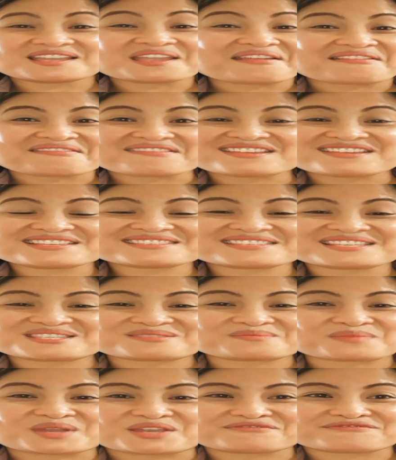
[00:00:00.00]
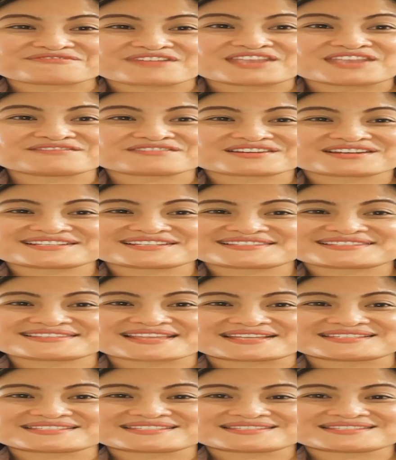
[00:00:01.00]
This is my favorite
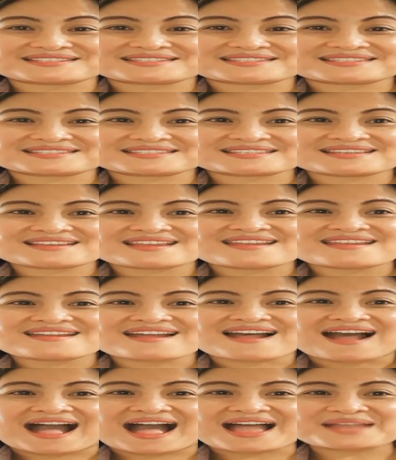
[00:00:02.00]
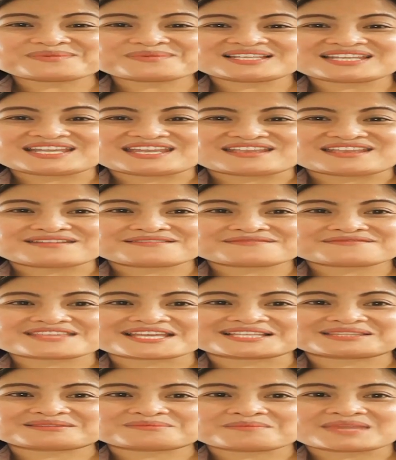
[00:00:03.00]
sentence. I believe
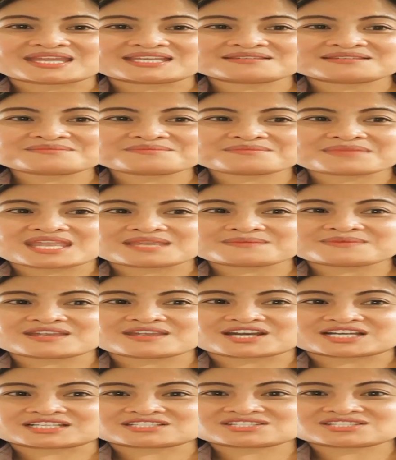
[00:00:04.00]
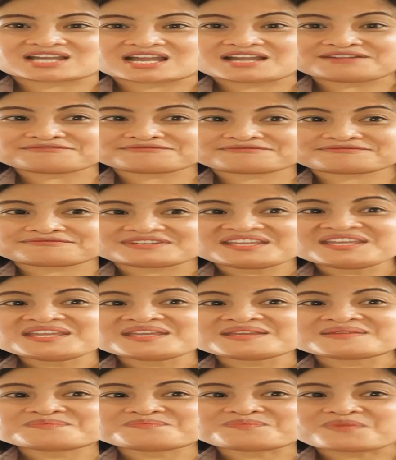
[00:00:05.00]
that men maybe are tough,
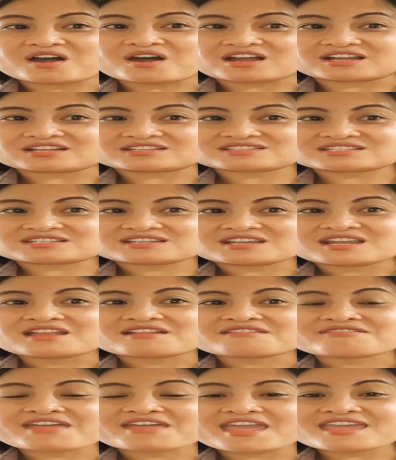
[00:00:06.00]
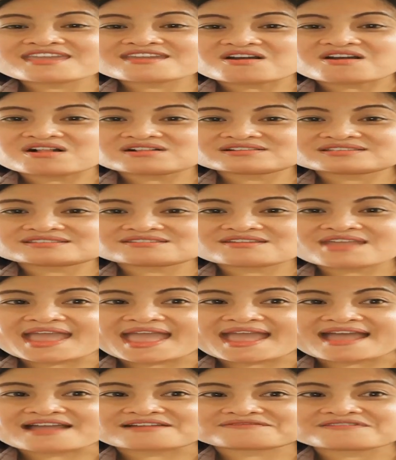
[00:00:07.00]
but they also
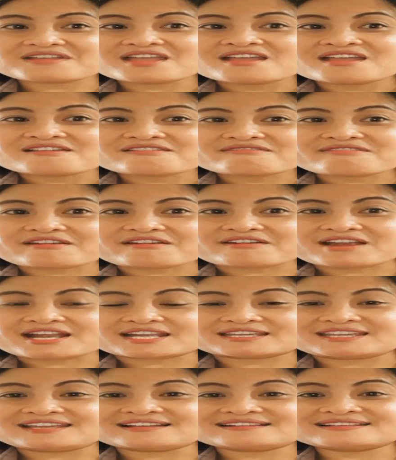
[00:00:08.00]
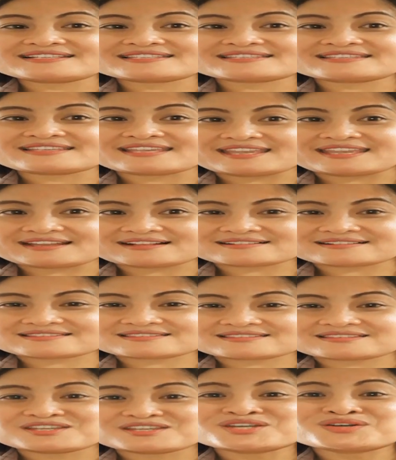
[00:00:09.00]
have their Achilles
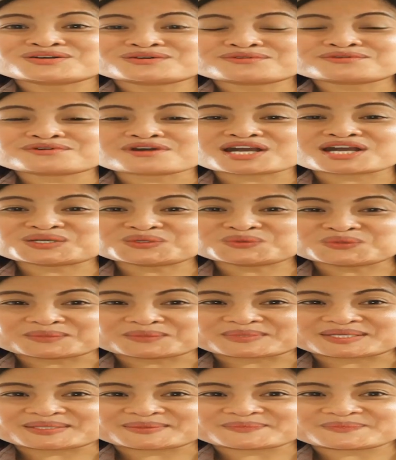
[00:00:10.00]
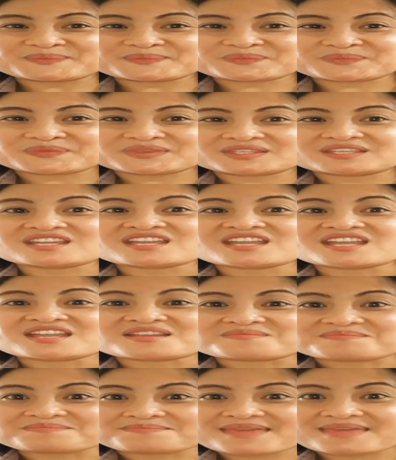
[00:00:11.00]
heels, who are women.
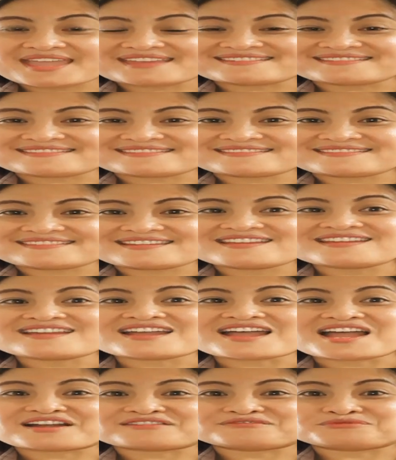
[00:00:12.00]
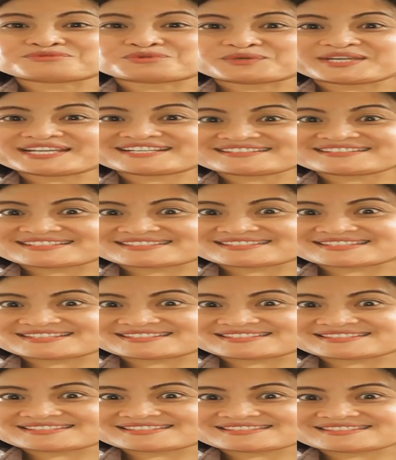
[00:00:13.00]
Men have
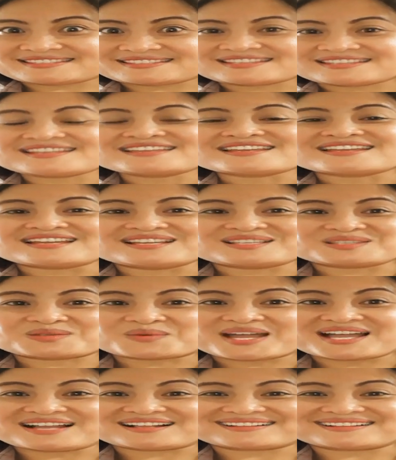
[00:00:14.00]
weaknesses as well.